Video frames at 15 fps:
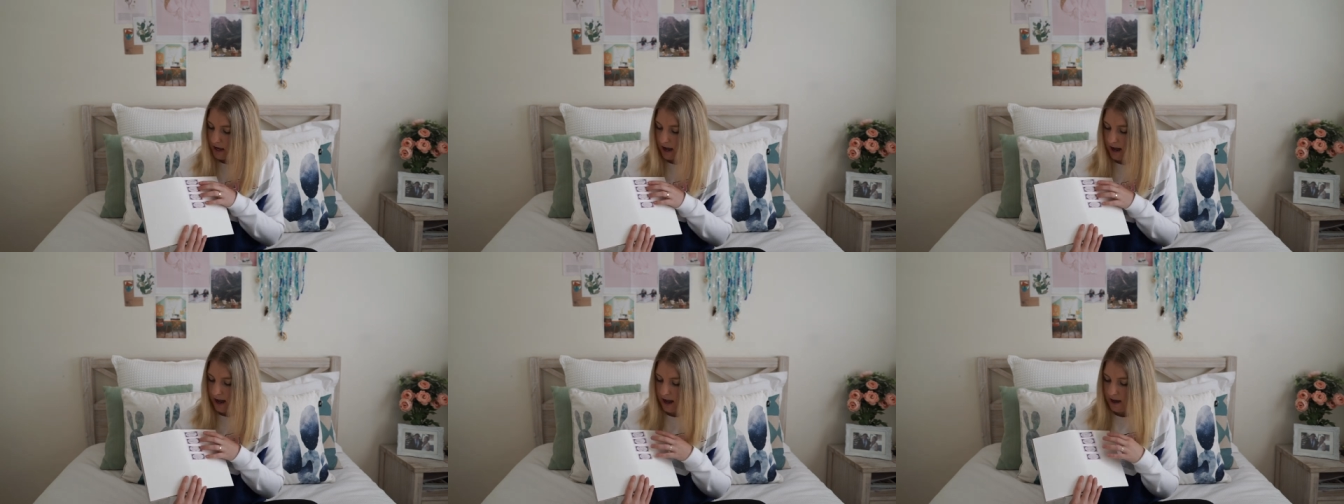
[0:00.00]

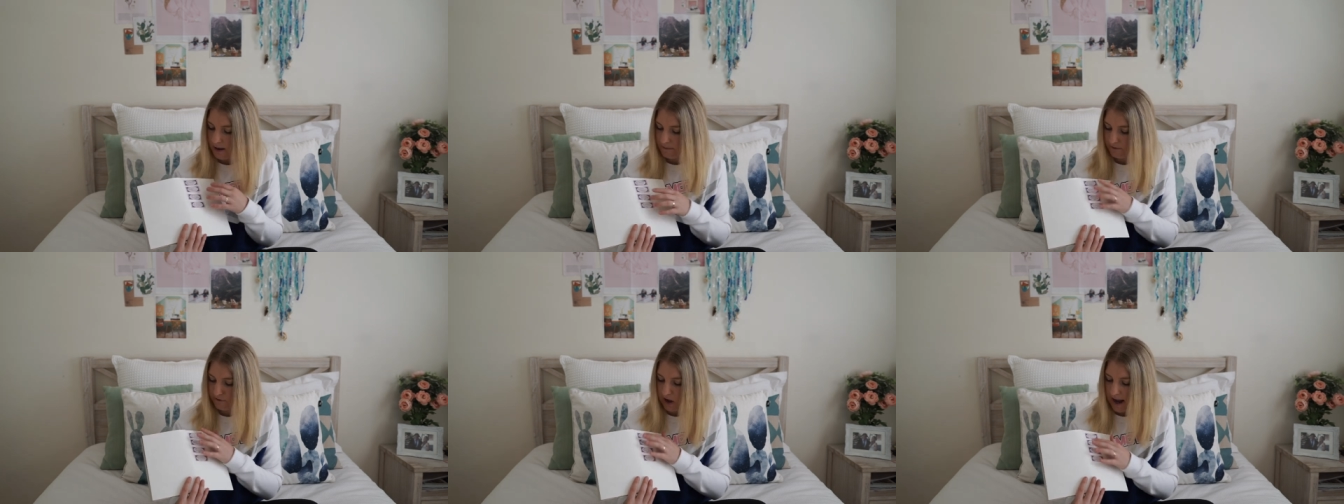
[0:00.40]

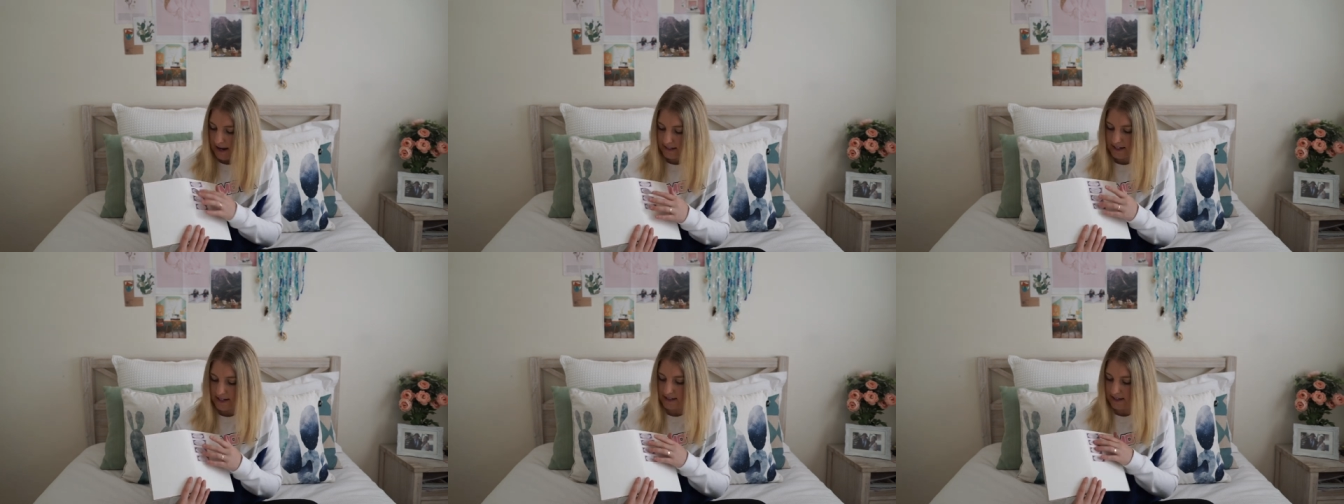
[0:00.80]
um, for
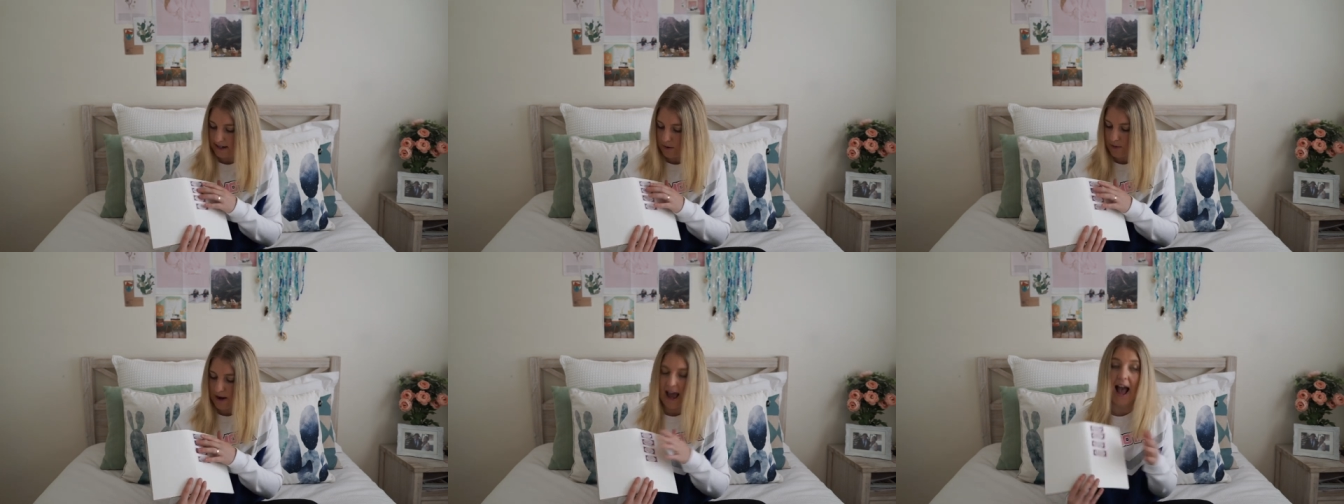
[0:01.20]
ideas that
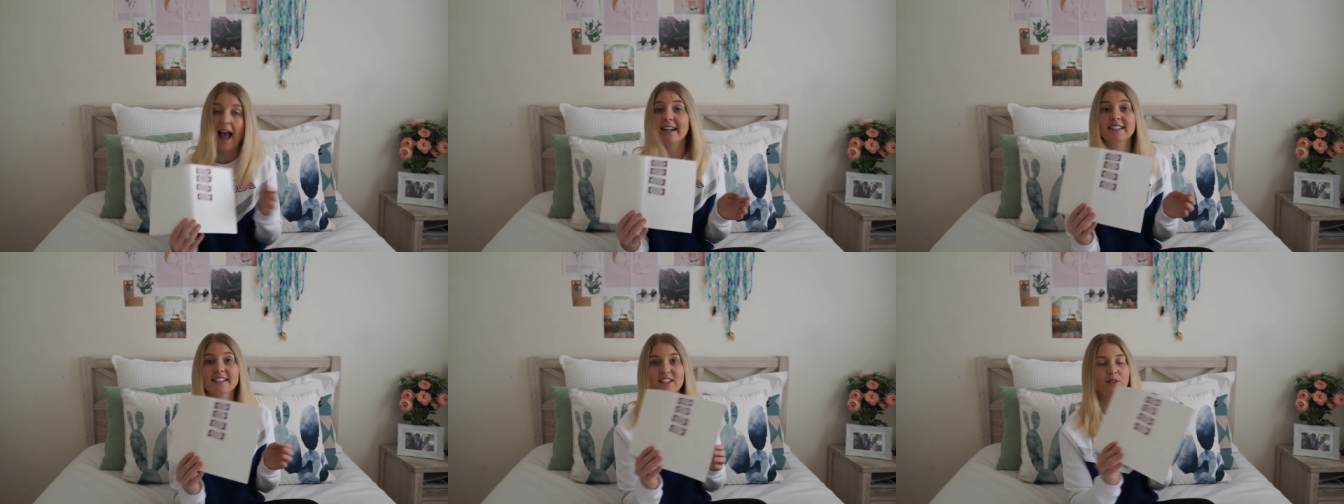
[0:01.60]
I want to
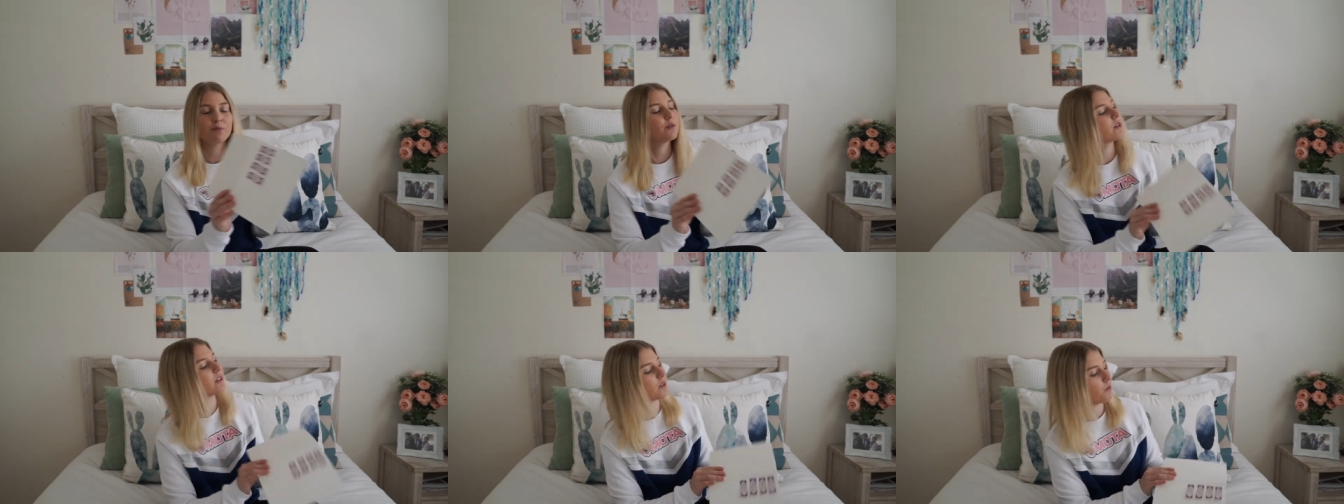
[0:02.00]
add to the
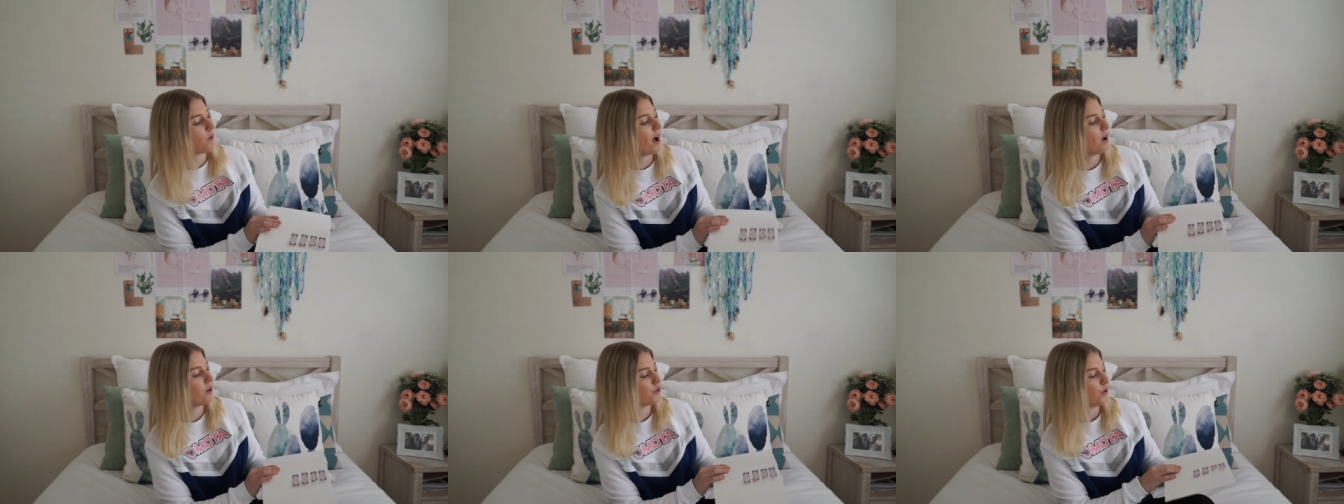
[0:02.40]
book as well.